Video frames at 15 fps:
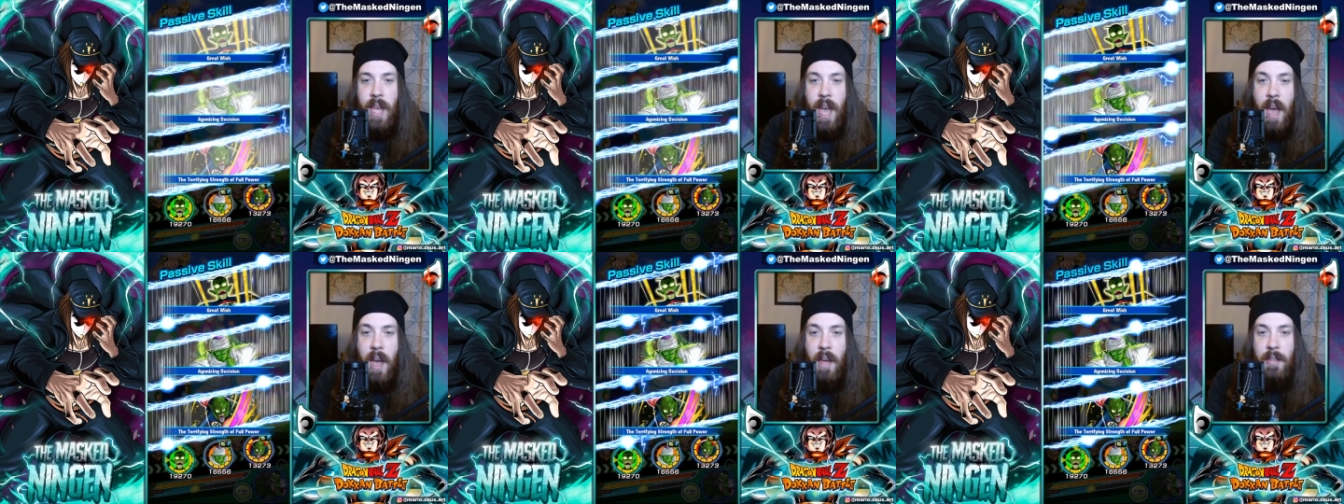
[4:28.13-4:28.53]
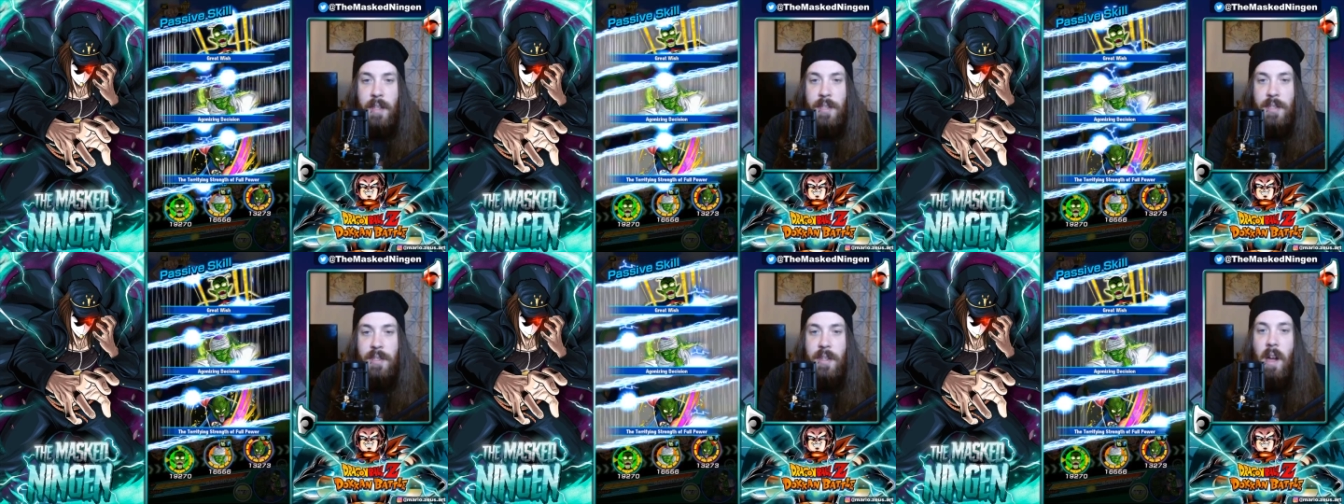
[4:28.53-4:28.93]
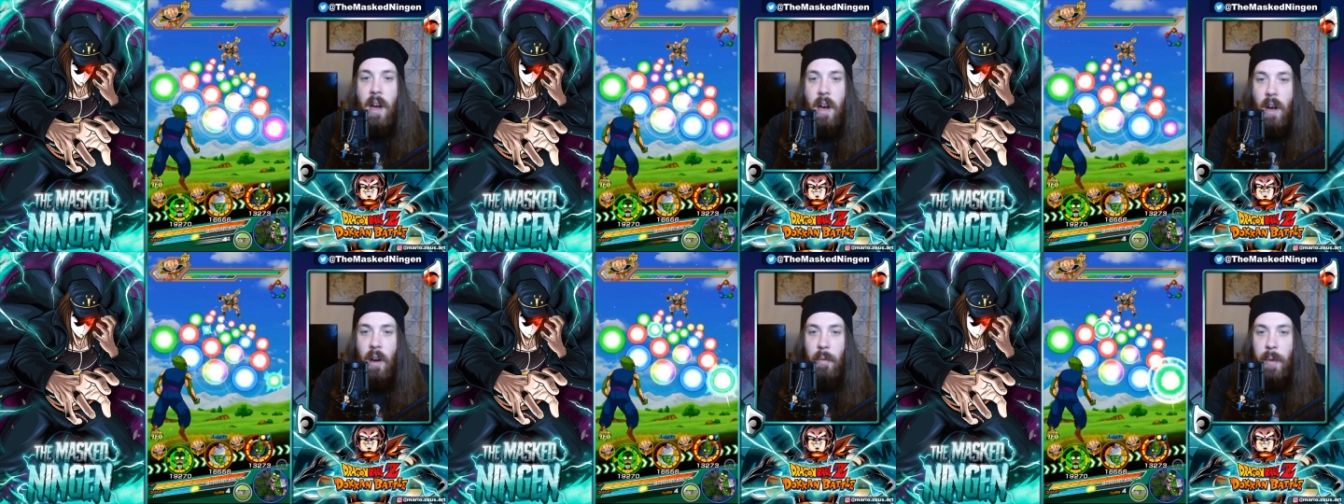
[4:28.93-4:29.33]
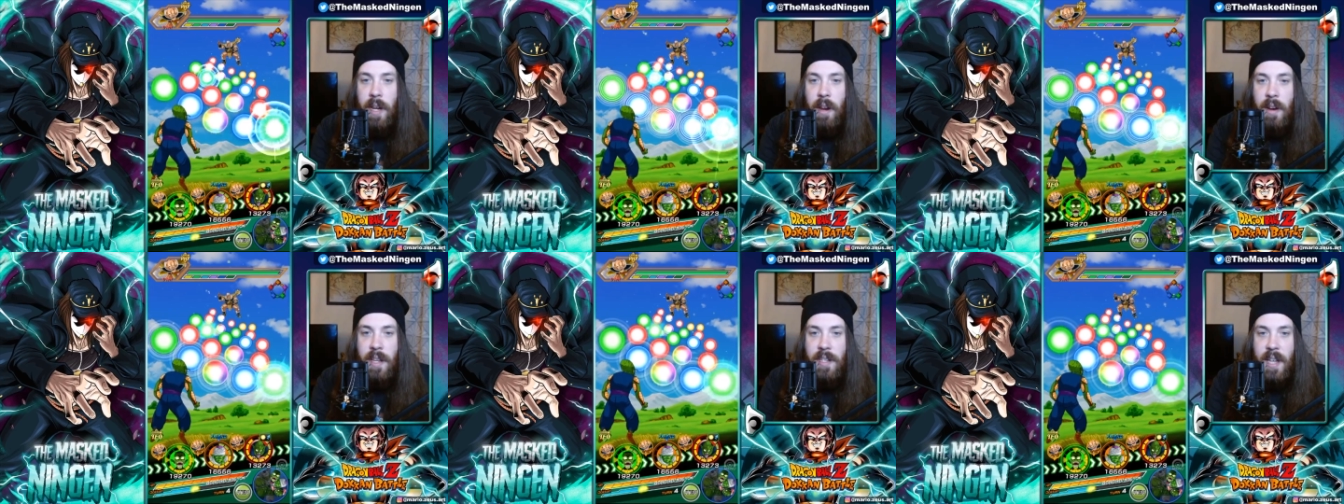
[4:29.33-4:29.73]
yeah, at the start, we
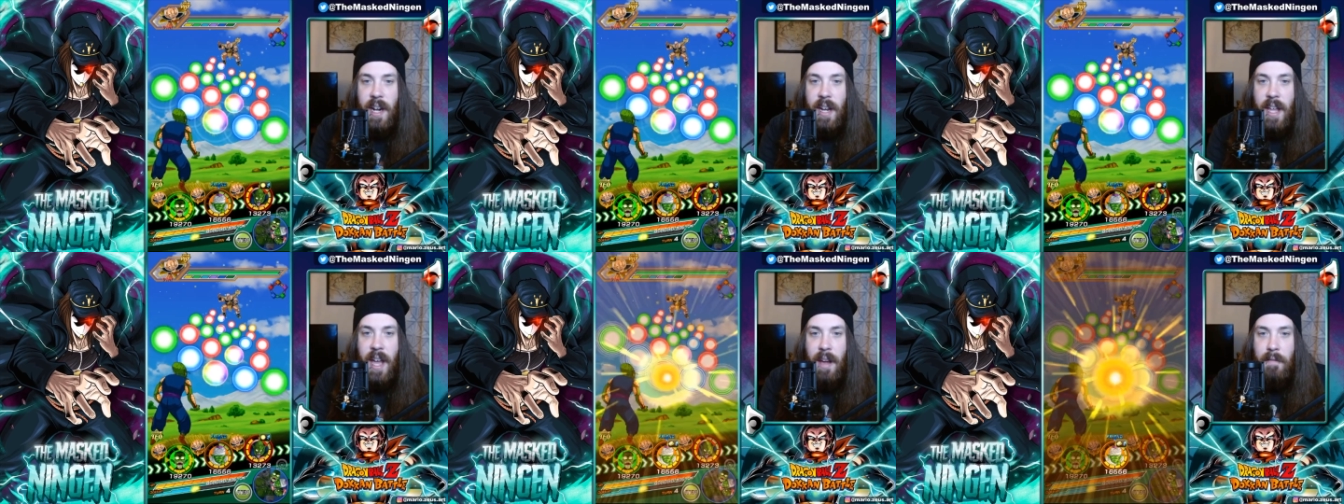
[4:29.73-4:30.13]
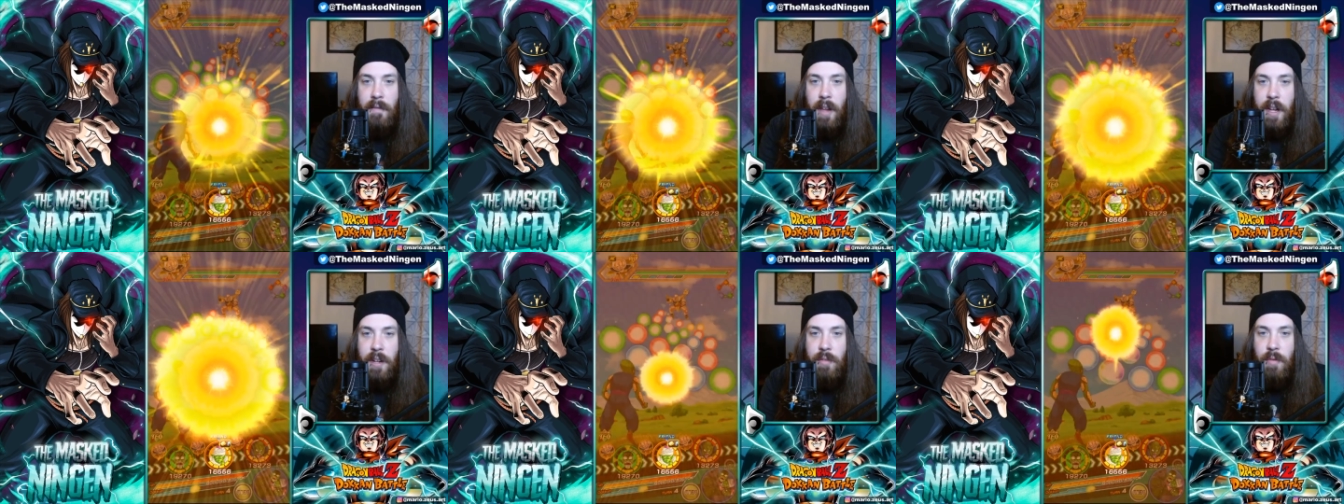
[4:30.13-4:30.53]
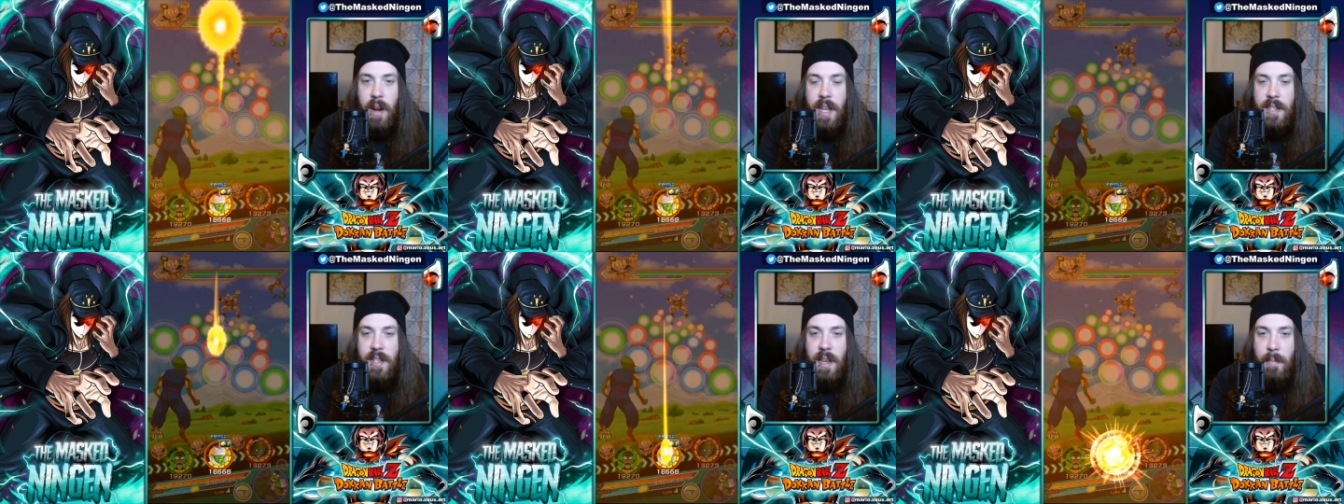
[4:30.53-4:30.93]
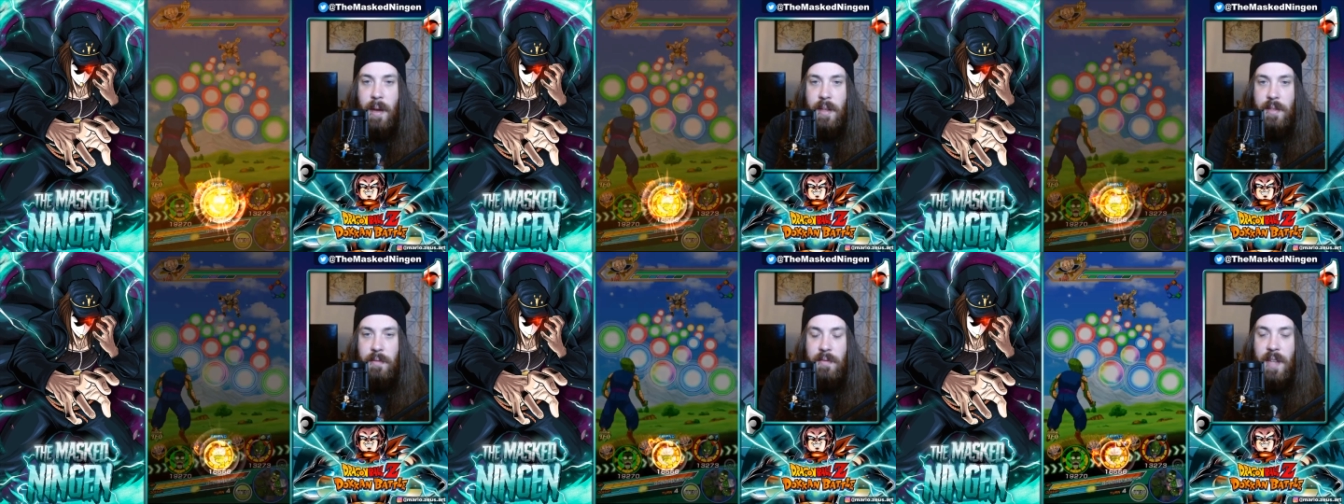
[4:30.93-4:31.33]
don't exactly have like crazy amounts of